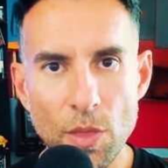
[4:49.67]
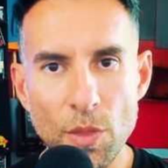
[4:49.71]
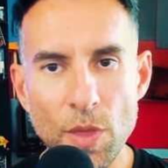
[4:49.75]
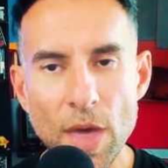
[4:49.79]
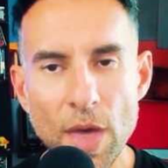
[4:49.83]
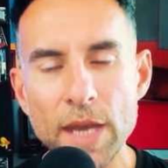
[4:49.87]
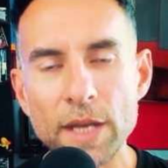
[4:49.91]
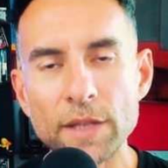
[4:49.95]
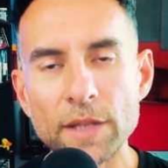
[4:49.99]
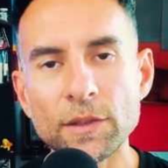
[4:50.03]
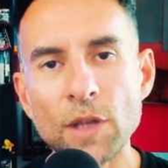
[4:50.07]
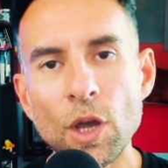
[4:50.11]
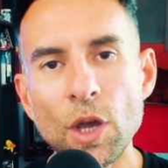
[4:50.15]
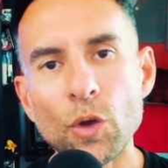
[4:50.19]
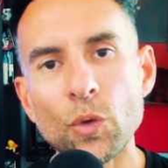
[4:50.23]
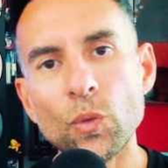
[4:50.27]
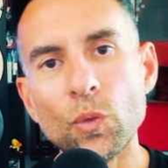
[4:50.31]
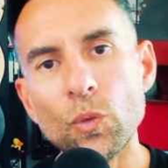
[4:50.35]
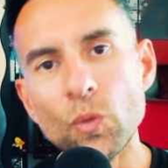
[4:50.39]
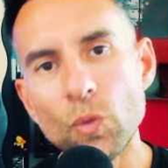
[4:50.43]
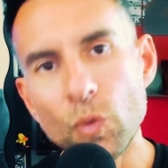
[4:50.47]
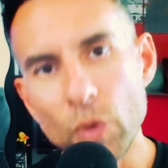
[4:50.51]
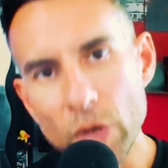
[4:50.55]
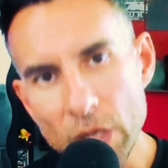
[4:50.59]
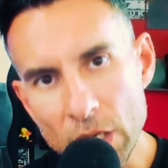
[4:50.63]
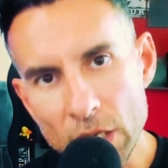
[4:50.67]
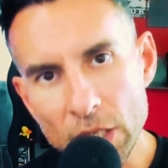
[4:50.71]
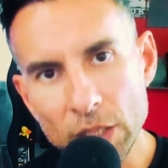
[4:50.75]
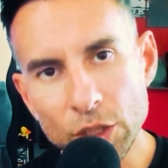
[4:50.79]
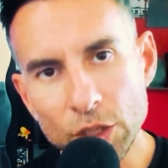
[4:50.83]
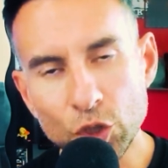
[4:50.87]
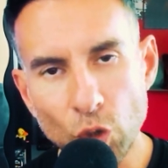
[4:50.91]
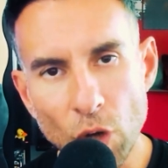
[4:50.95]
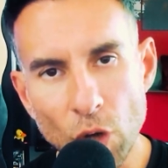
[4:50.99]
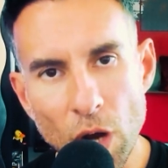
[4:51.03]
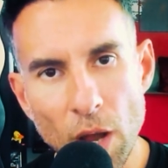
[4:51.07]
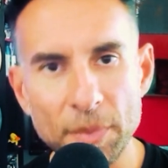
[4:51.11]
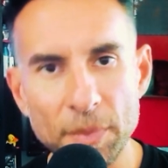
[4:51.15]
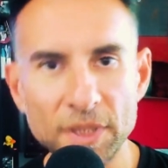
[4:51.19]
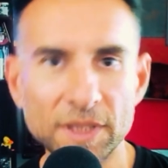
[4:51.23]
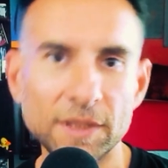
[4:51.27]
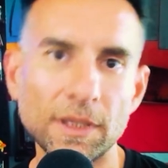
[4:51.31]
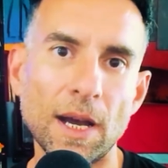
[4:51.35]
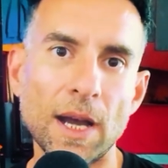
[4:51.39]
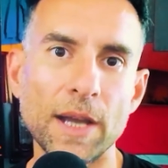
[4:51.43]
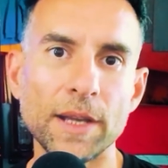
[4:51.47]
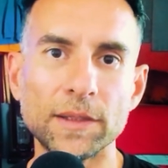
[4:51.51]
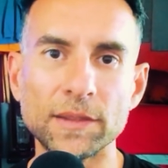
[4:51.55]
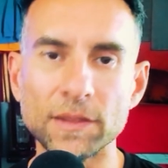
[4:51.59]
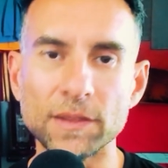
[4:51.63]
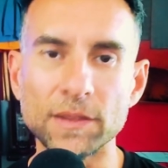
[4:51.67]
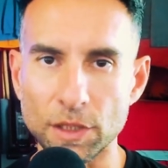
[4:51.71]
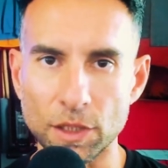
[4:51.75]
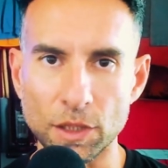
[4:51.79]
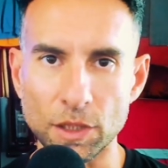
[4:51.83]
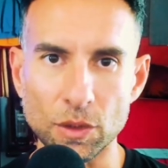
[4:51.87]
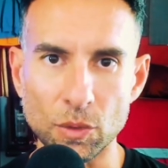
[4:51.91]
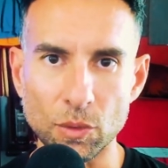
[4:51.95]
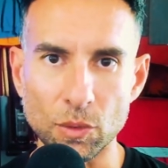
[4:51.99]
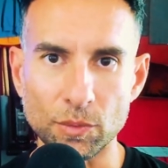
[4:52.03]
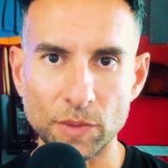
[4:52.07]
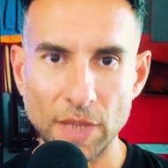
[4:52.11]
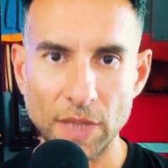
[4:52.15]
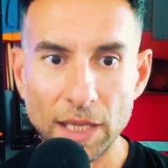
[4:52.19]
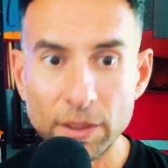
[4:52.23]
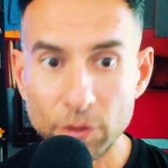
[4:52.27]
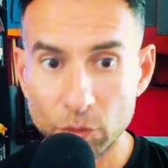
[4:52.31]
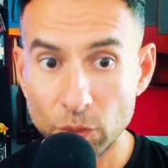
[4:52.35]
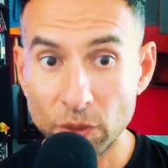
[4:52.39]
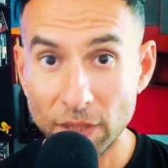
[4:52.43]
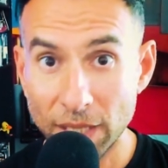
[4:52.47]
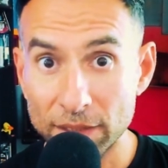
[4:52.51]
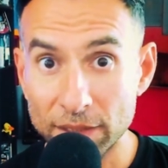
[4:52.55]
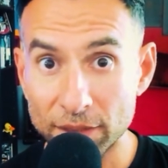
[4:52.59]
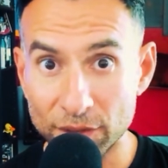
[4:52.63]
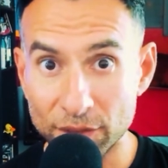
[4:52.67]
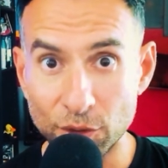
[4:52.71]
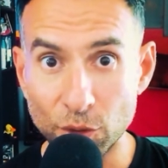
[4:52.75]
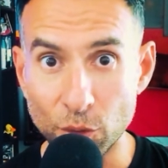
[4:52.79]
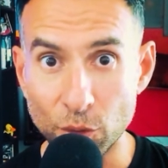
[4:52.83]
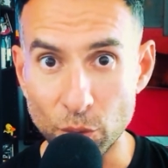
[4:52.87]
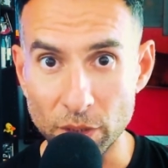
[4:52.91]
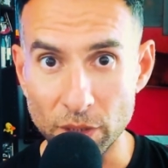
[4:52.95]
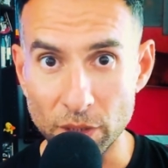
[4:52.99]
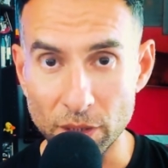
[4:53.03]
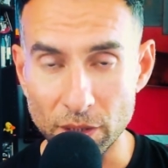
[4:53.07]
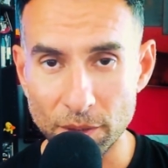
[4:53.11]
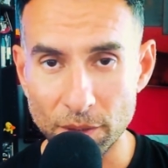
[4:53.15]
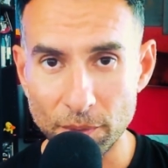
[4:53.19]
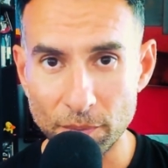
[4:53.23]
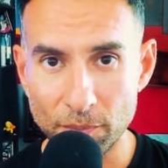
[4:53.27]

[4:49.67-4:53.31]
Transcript: That is re-traumatizing you. That's what that's doing.